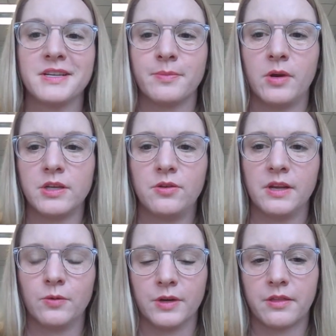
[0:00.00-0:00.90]
small
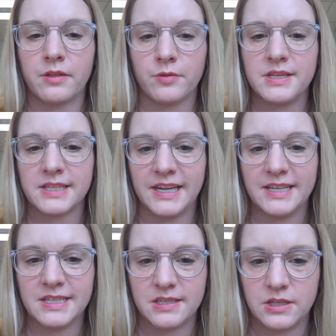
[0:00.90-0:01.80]
unit. We're a three
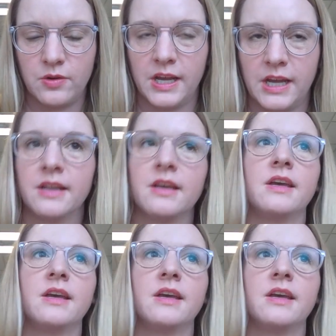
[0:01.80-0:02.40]
scientist unit.